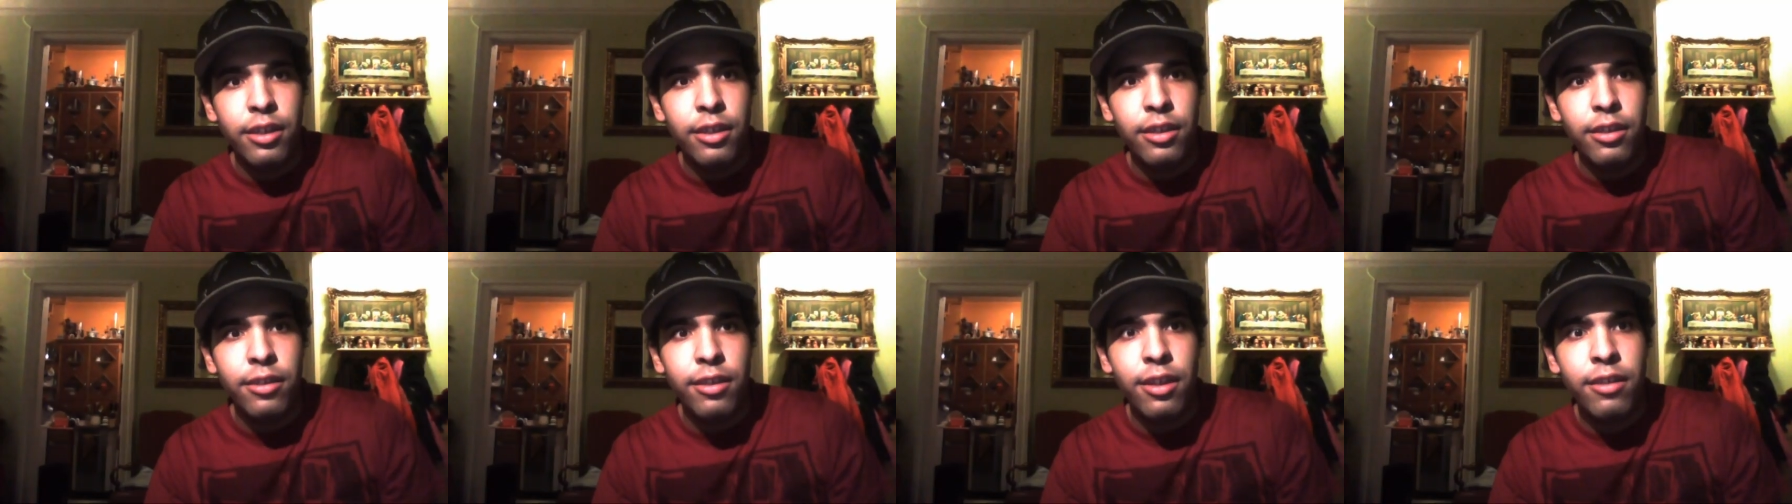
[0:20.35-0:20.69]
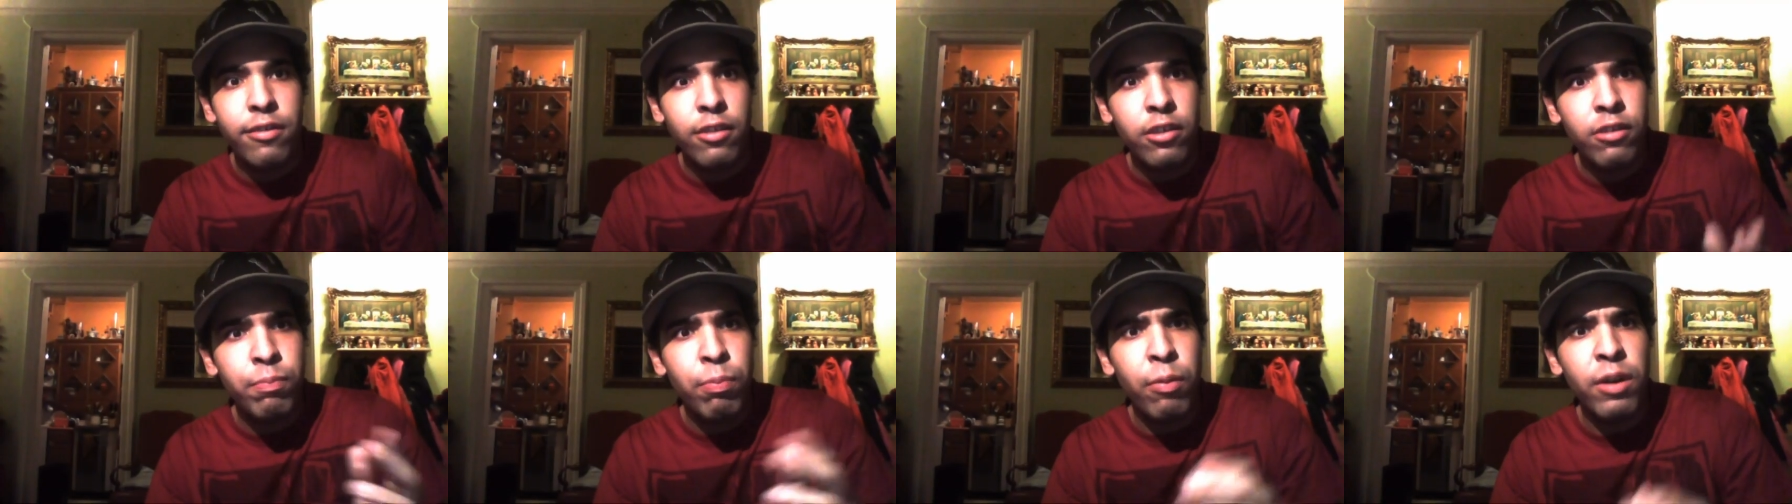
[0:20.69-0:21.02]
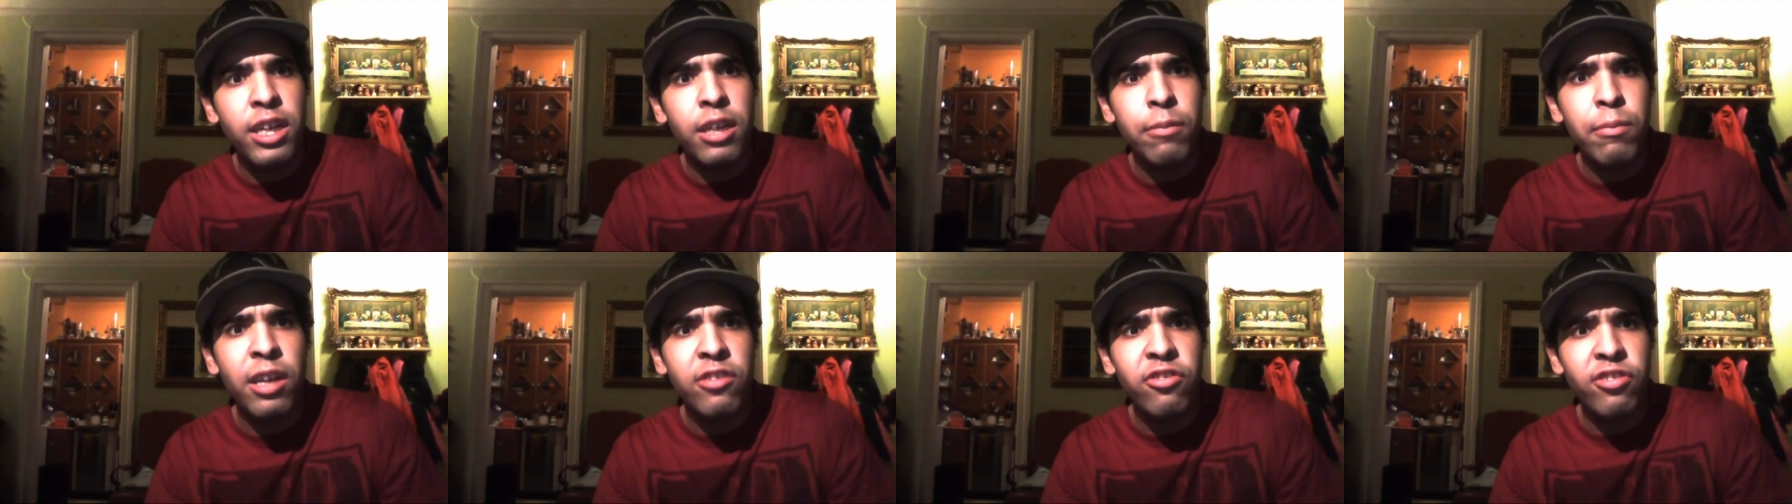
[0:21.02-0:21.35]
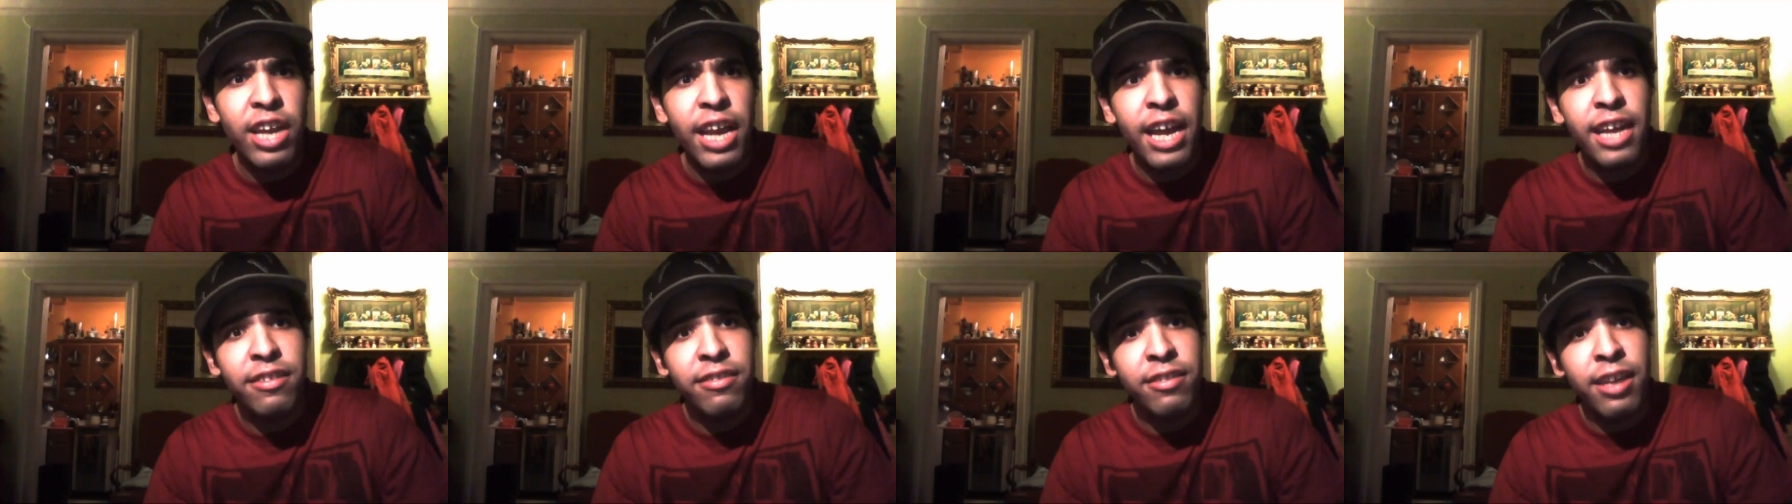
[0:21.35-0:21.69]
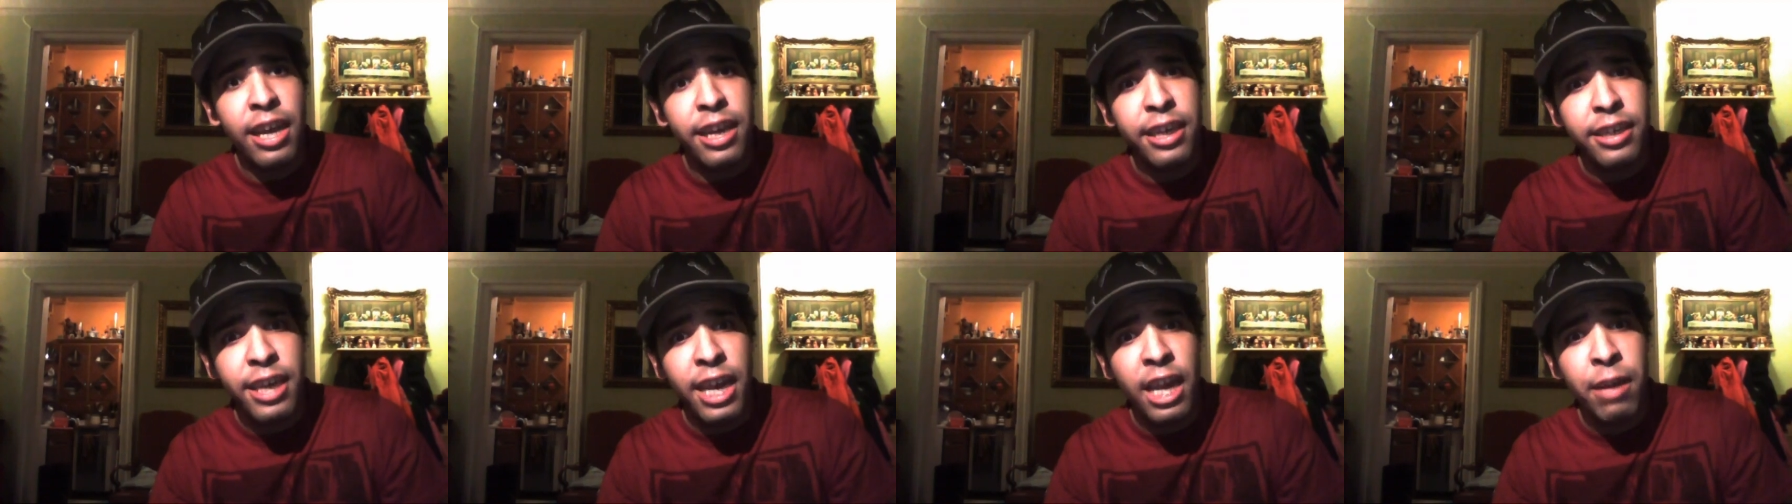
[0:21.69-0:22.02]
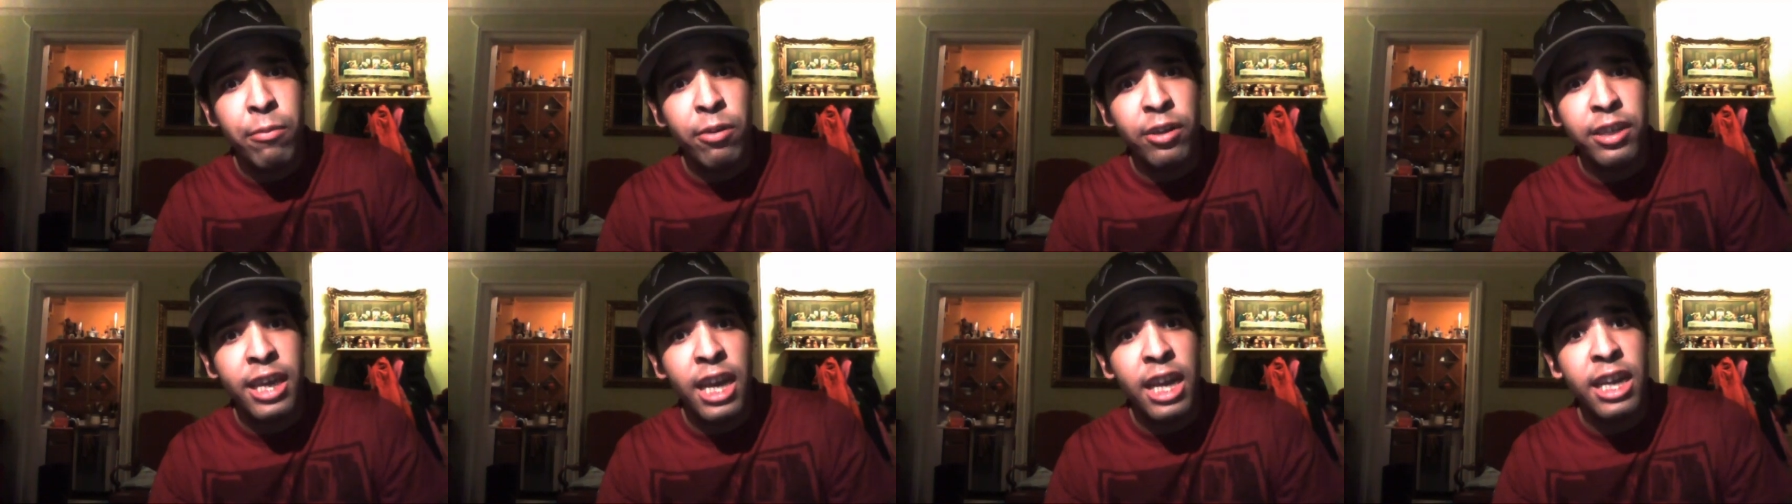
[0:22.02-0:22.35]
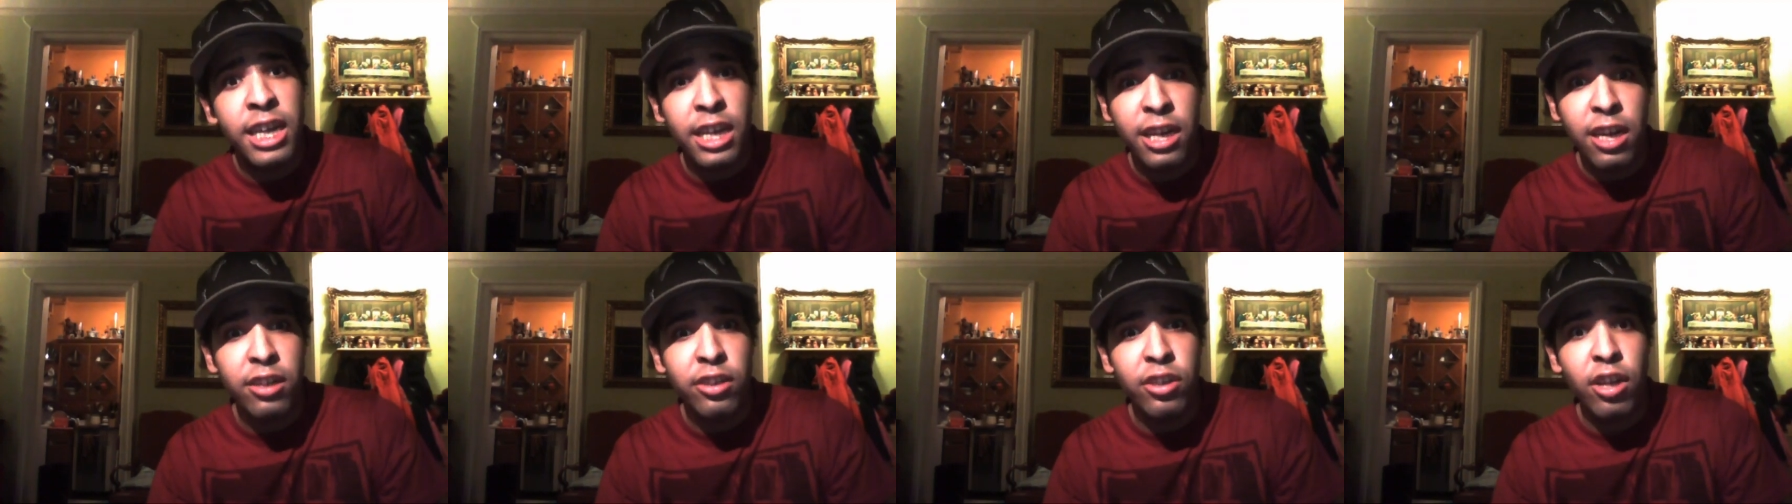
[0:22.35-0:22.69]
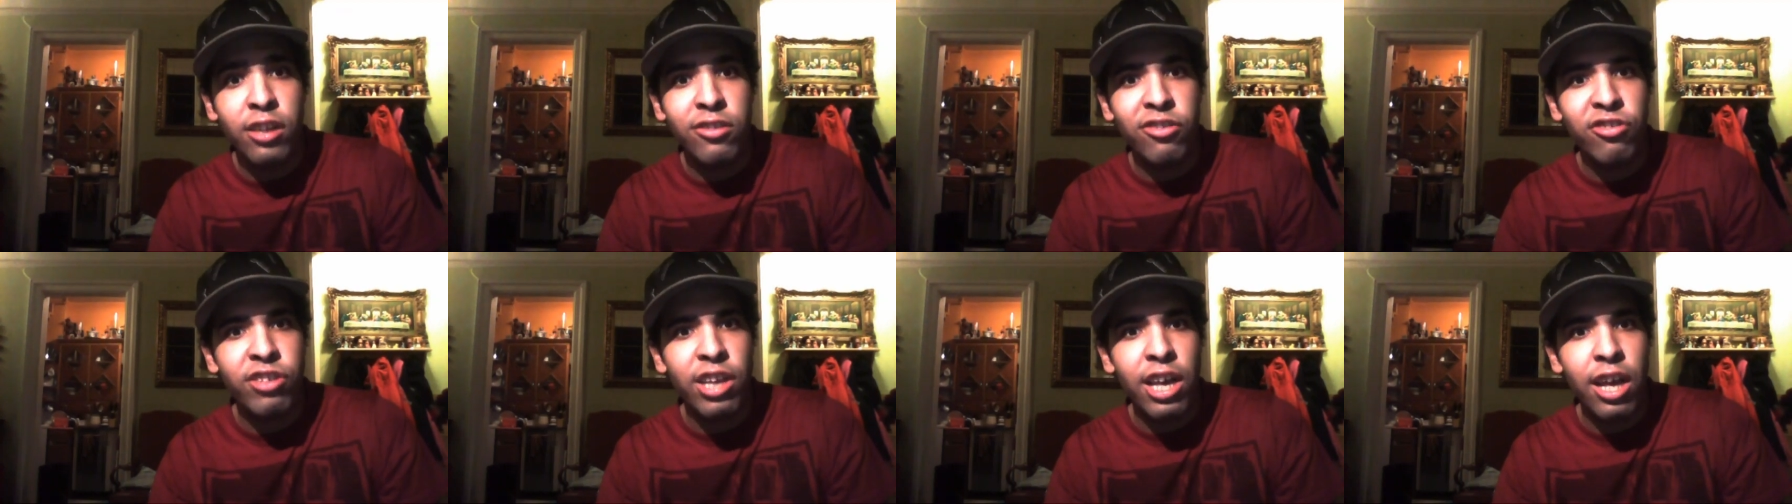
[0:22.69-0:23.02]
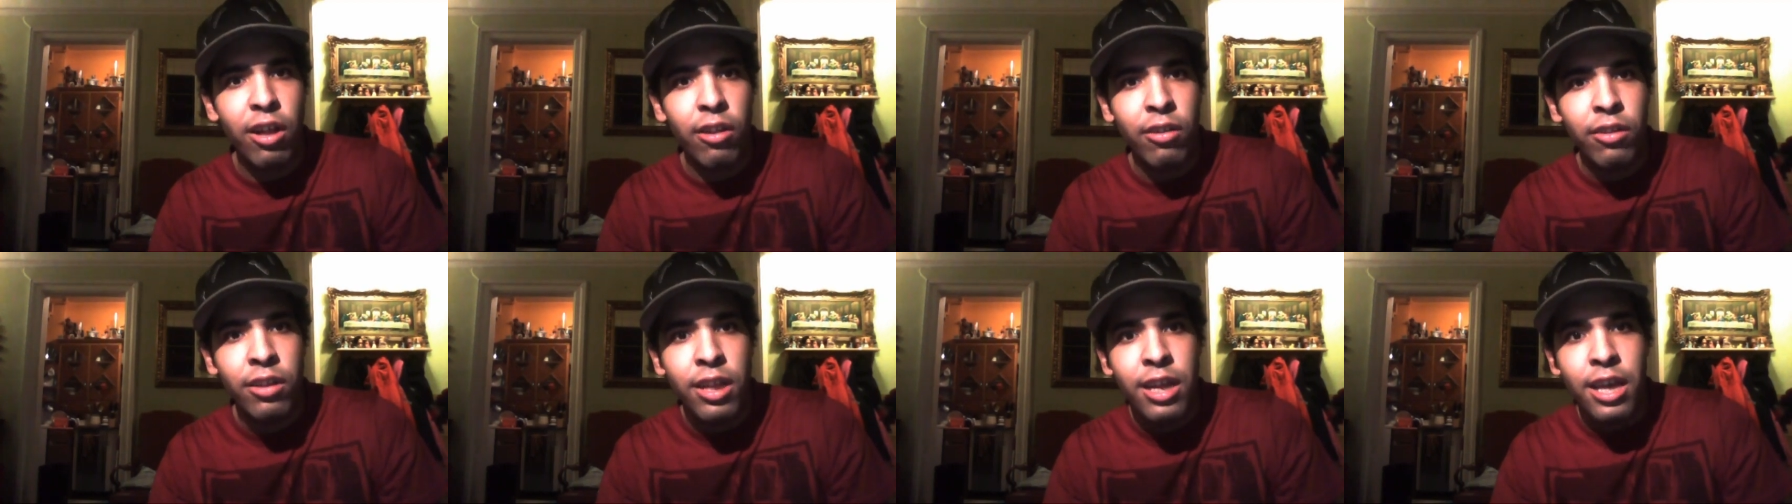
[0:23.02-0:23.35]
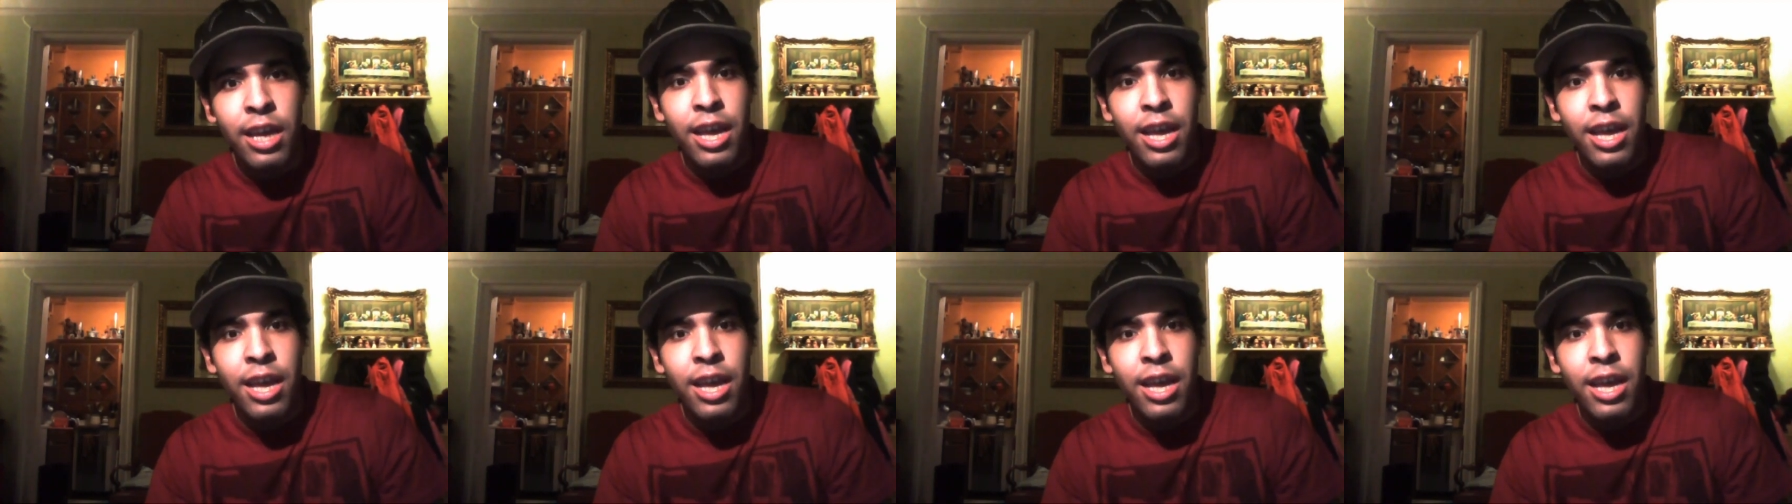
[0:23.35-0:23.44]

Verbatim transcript: This is pretty much anti Gamergate in a nutshell.